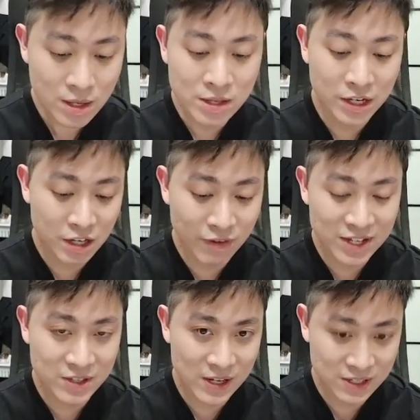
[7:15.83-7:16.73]

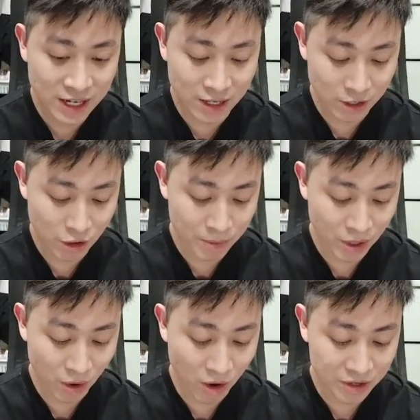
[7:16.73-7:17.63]
device does get a little bit
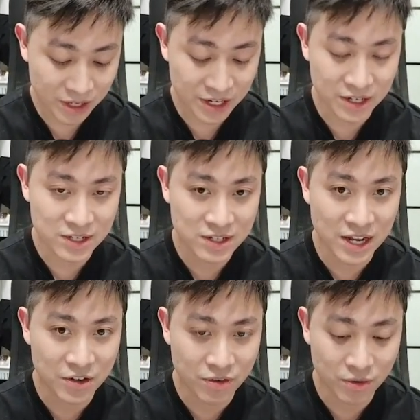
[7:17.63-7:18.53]
hot in the
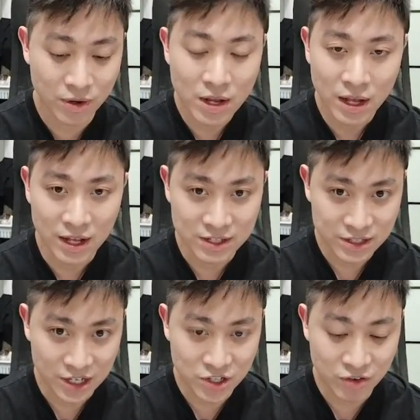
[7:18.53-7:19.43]
central
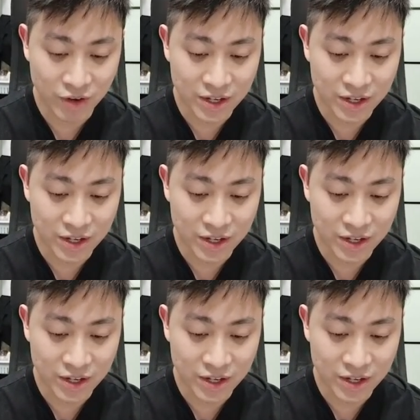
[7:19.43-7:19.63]
section right